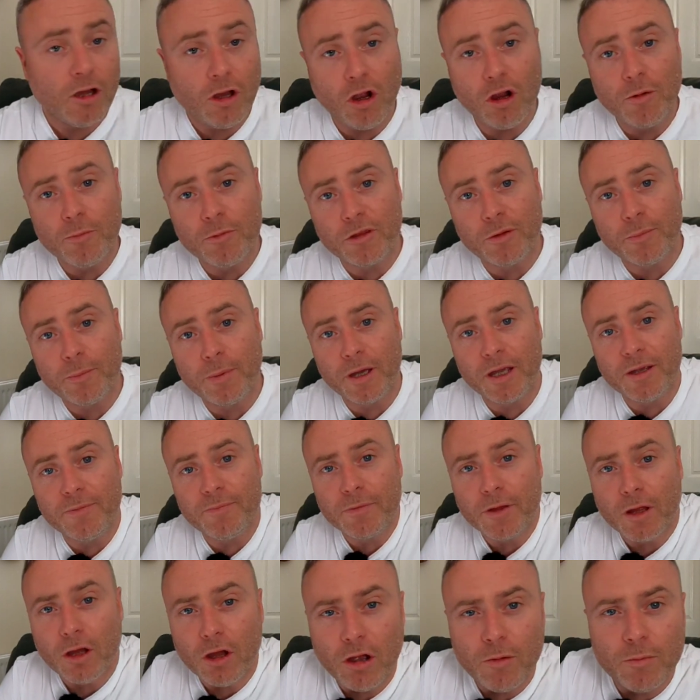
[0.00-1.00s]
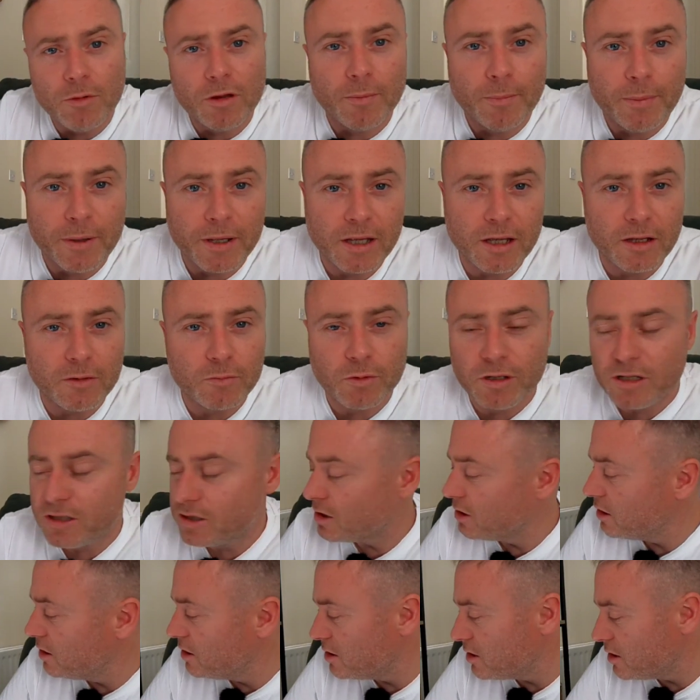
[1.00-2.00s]
Home of the peat, home of the peated
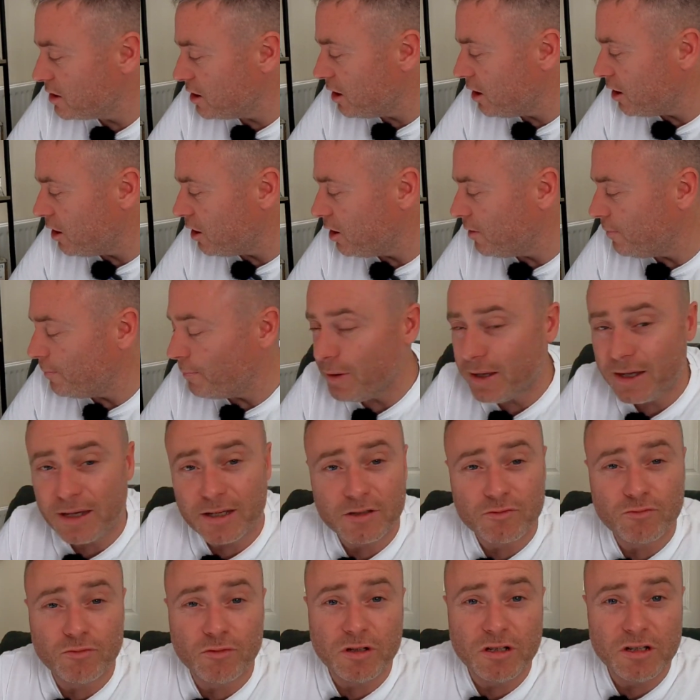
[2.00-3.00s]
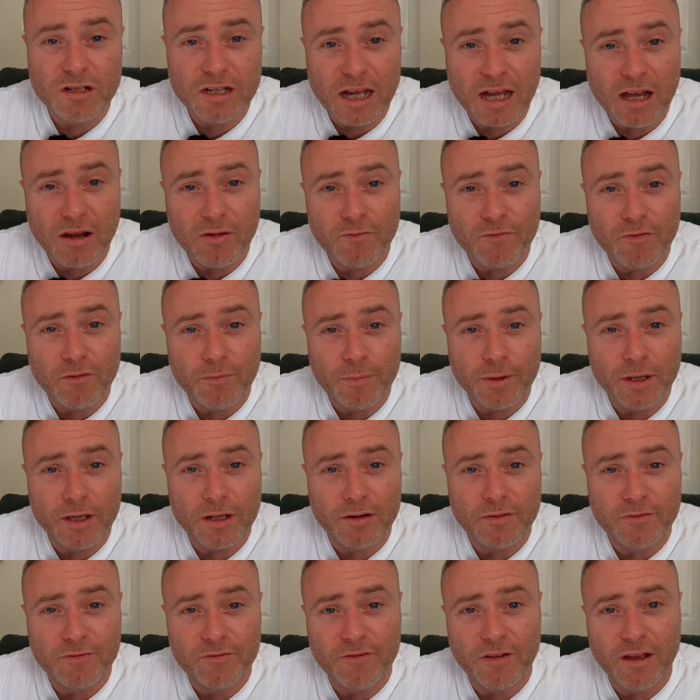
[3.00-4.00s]
whiskies. Ardbeg is renowned for
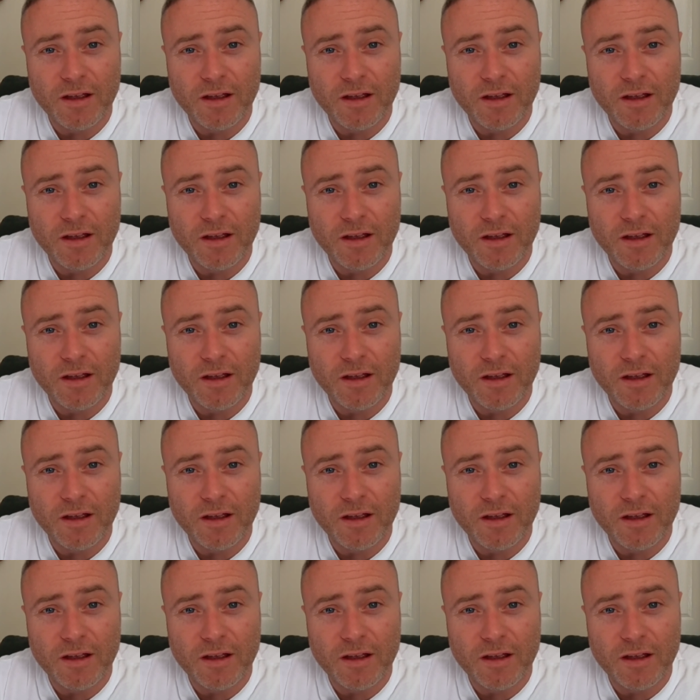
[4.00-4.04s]
being a